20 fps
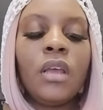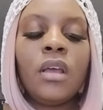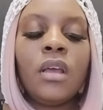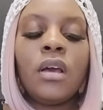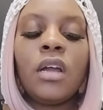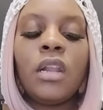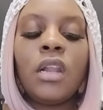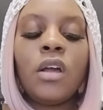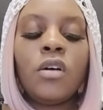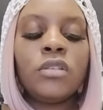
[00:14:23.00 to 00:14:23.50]

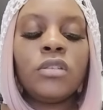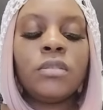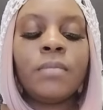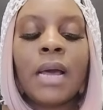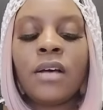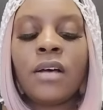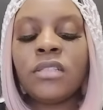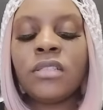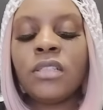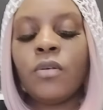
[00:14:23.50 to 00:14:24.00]
Closed
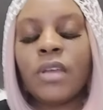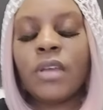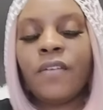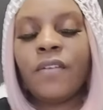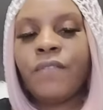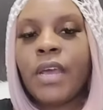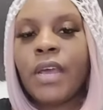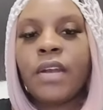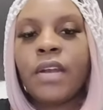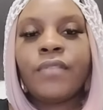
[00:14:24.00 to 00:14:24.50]
mouths don't
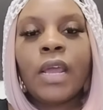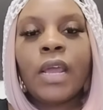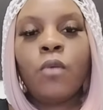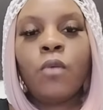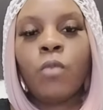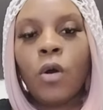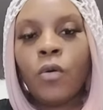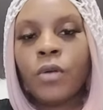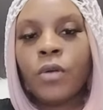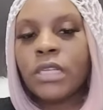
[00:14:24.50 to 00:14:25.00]
get fed. If they
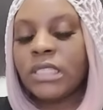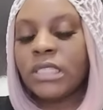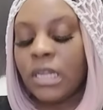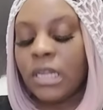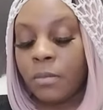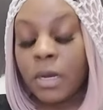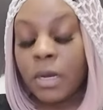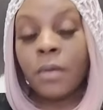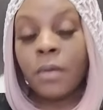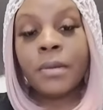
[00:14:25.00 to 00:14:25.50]
want it, tell
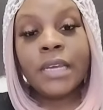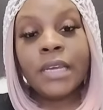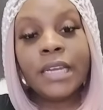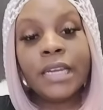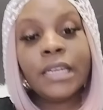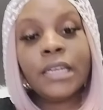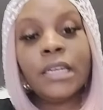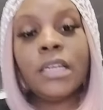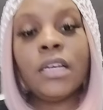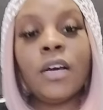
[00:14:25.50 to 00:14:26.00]
them come get
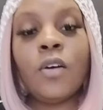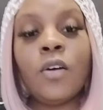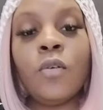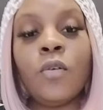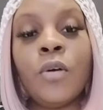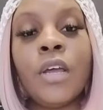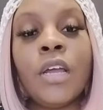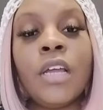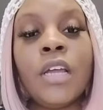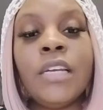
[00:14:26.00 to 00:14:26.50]
it, Leo.
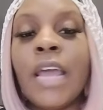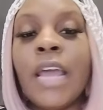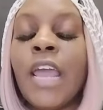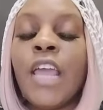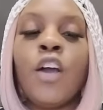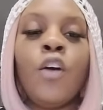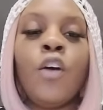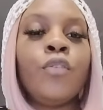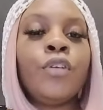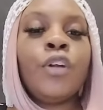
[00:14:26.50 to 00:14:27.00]
They
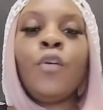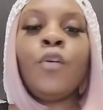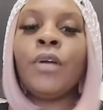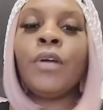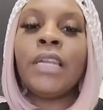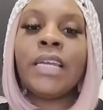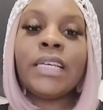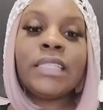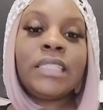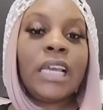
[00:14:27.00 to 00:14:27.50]
ain't gonna know
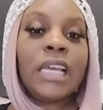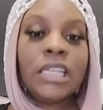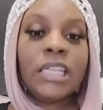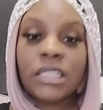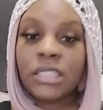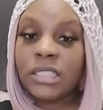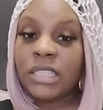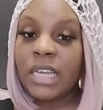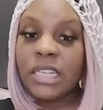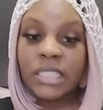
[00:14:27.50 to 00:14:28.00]
unless they
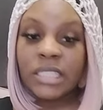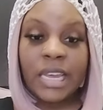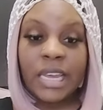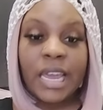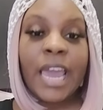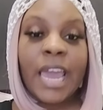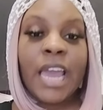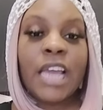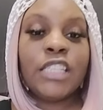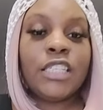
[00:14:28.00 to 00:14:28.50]
take
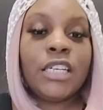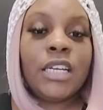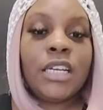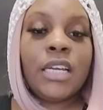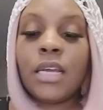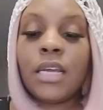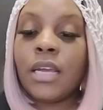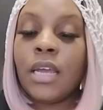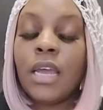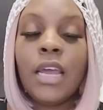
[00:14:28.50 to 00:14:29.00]
action.
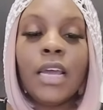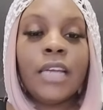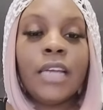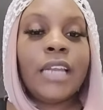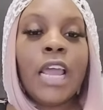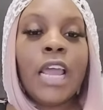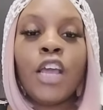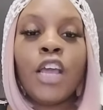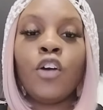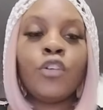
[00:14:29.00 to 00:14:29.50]

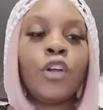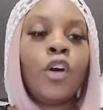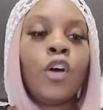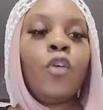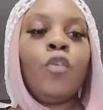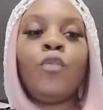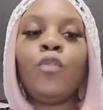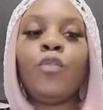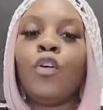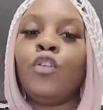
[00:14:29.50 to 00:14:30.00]
They ain't gonna
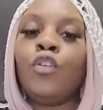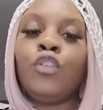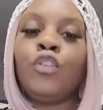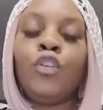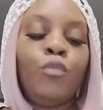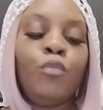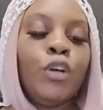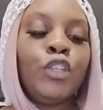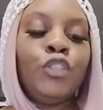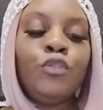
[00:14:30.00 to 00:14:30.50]
know
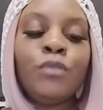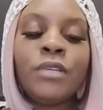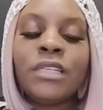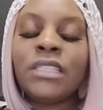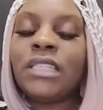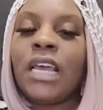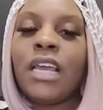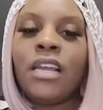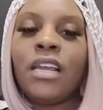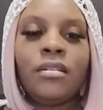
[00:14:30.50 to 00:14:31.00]
what you can
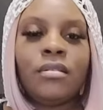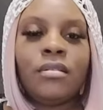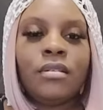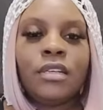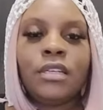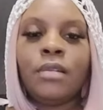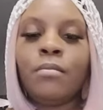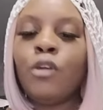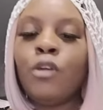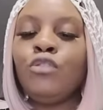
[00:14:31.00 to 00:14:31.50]
say.
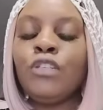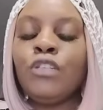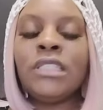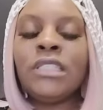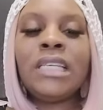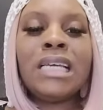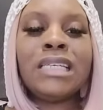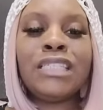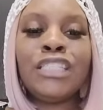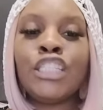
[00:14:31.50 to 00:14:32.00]
The most you can
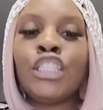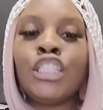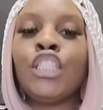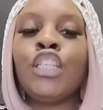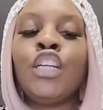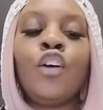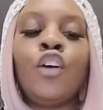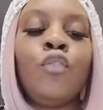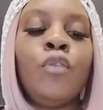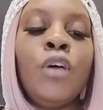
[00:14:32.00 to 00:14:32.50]
say is yes or
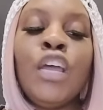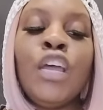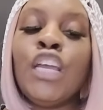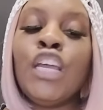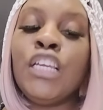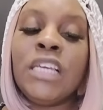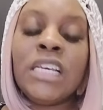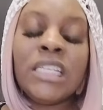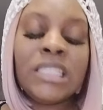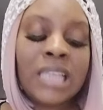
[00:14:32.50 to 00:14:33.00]
no.
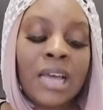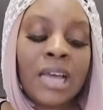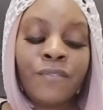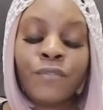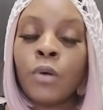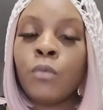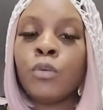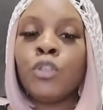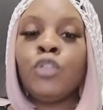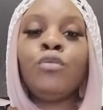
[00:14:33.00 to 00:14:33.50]
Yes, I
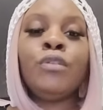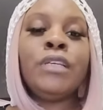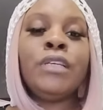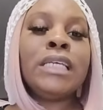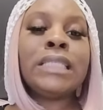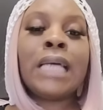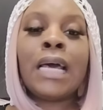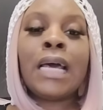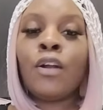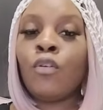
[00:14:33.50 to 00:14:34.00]
fuck with you.
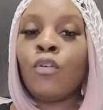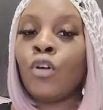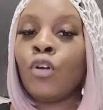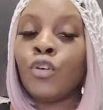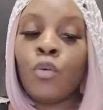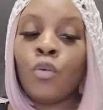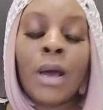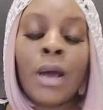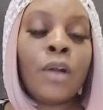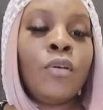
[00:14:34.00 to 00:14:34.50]
Yes, I don't. Or
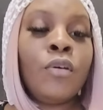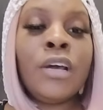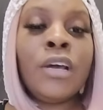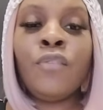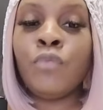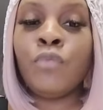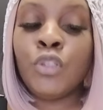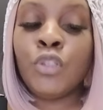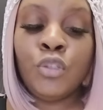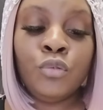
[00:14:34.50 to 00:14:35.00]
no, I don't
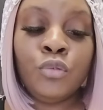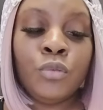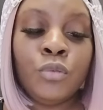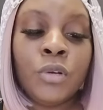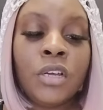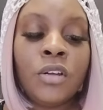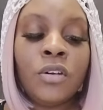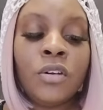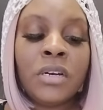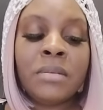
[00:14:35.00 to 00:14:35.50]
F with you.
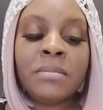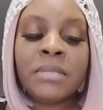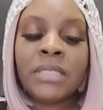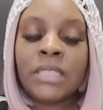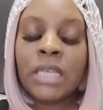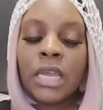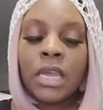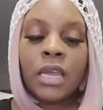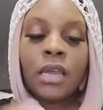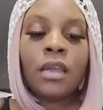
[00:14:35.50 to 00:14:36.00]
You know what I'm
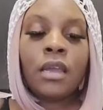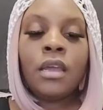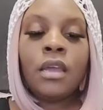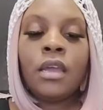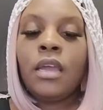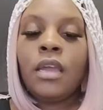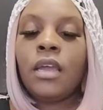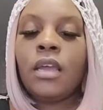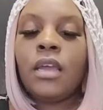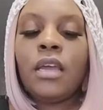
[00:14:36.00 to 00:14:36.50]
saying?
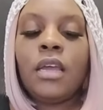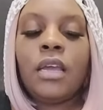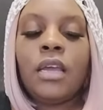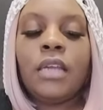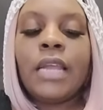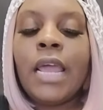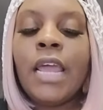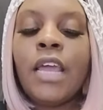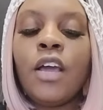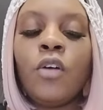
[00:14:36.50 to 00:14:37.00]
And
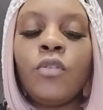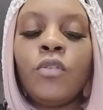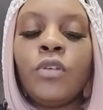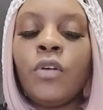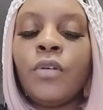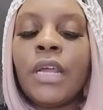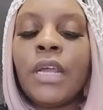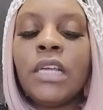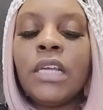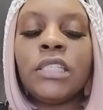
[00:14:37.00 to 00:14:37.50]
they ain't gonna
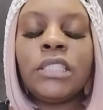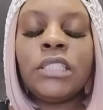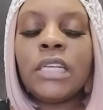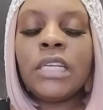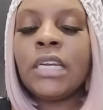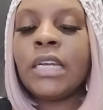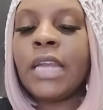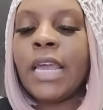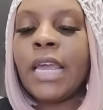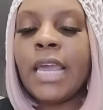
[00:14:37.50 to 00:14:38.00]
know. They can sit
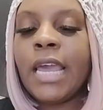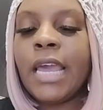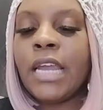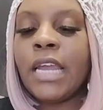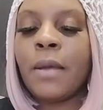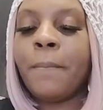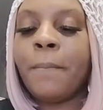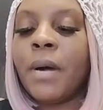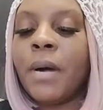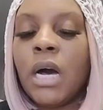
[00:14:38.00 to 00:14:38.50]
in their head
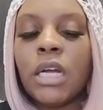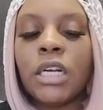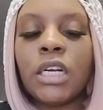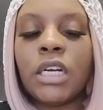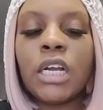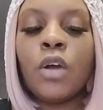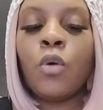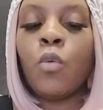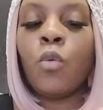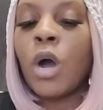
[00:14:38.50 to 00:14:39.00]
and ponder
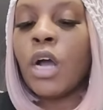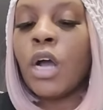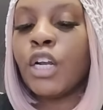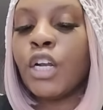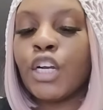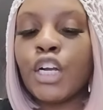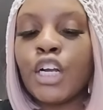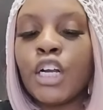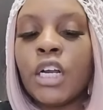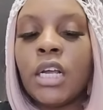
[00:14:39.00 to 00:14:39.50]
and
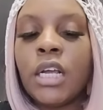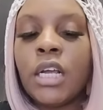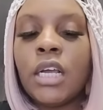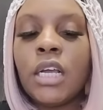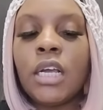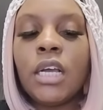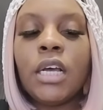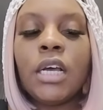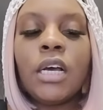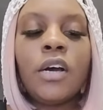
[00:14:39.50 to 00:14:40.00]
wonder.
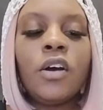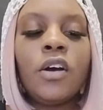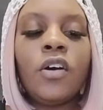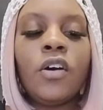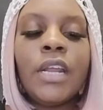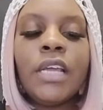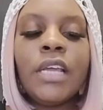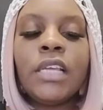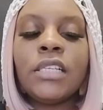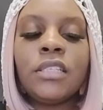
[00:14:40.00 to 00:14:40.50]

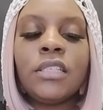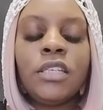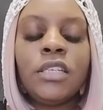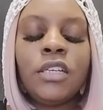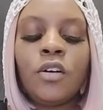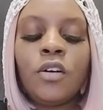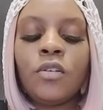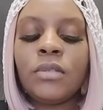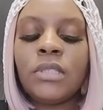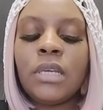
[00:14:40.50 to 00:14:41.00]
Or they can, you
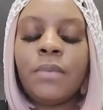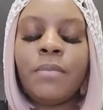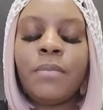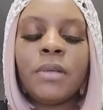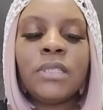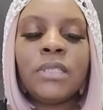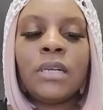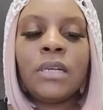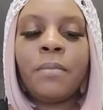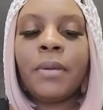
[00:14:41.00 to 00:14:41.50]
know, step
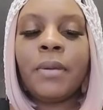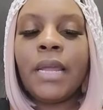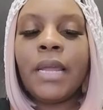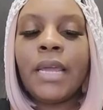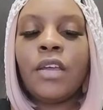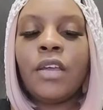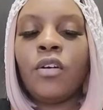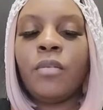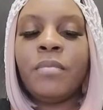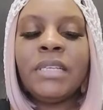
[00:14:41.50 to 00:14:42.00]
up to the
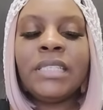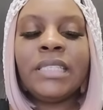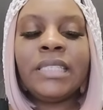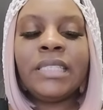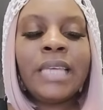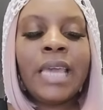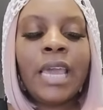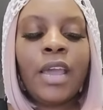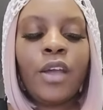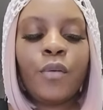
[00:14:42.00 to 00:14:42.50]
plate or be
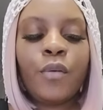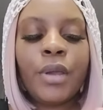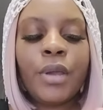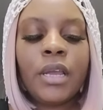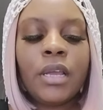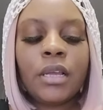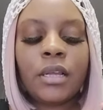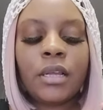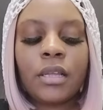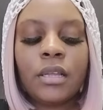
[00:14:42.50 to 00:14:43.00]
scary.
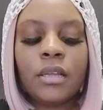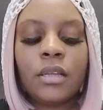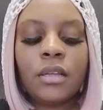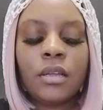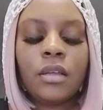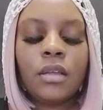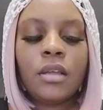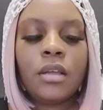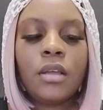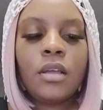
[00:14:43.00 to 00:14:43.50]

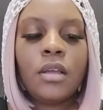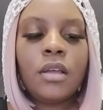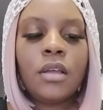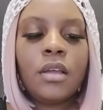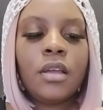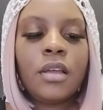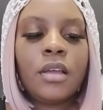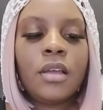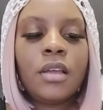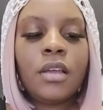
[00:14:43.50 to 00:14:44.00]

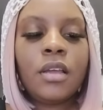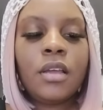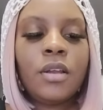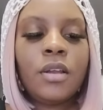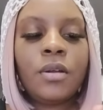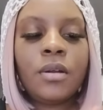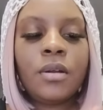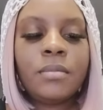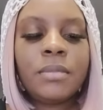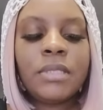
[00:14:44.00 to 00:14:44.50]
You
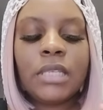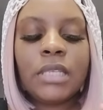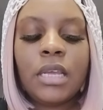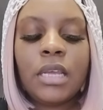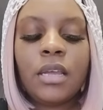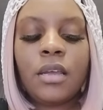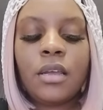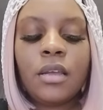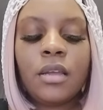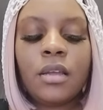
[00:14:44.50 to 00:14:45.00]
know what I'm
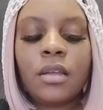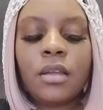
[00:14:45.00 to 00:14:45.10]
saying?